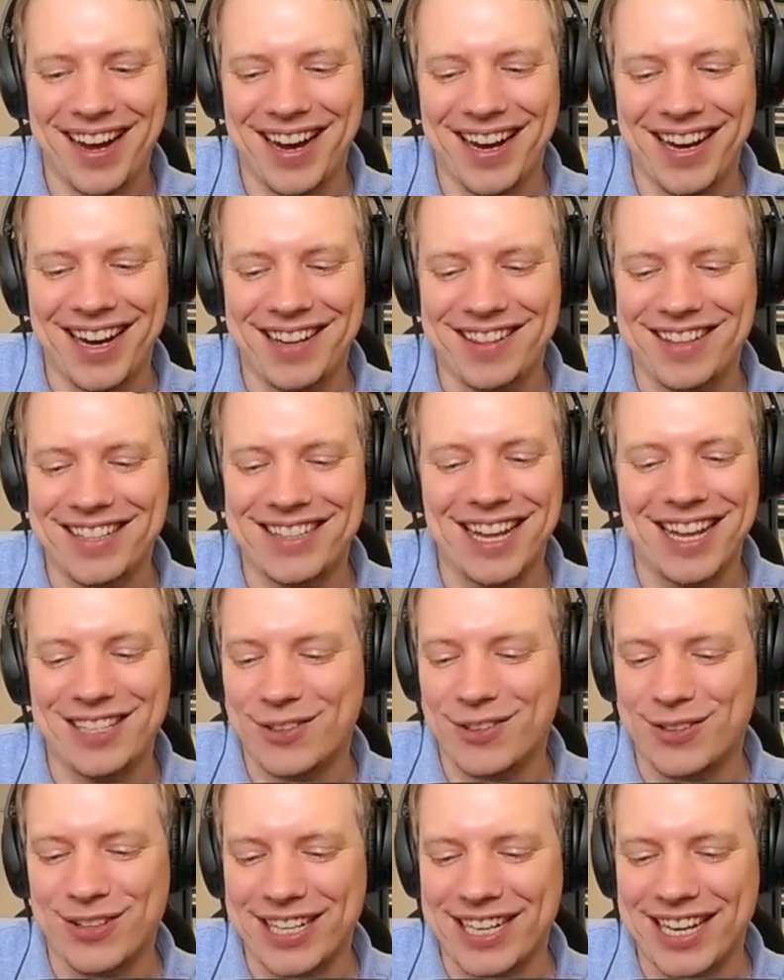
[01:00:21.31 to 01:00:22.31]
I think that
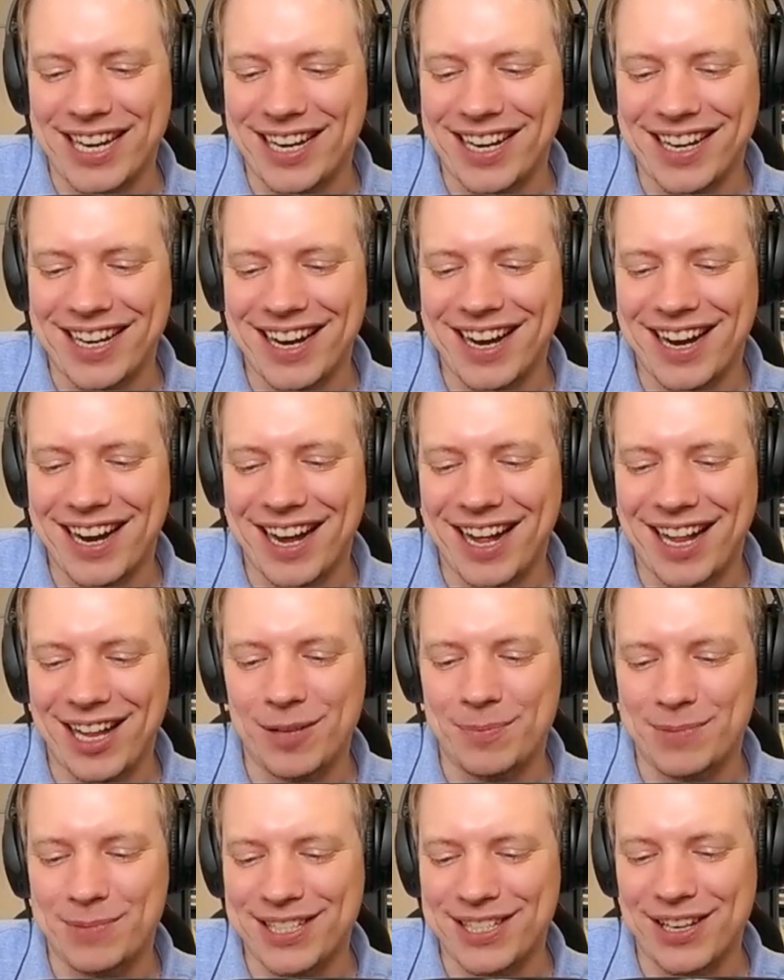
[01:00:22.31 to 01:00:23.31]
already
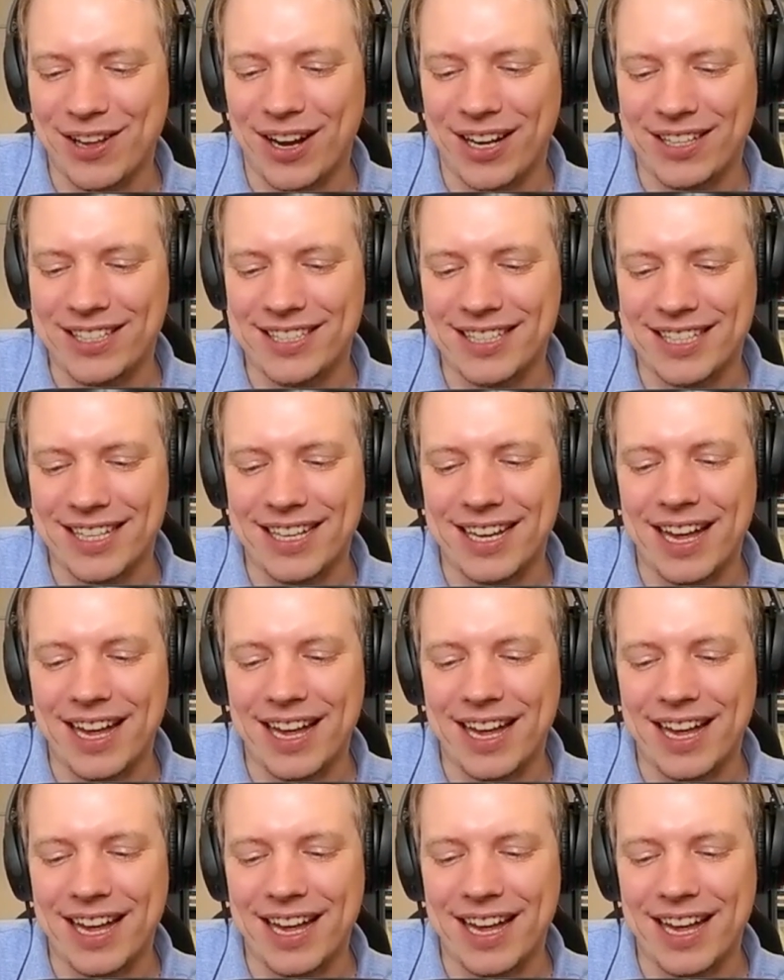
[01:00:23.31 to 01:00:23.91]
helps a lot.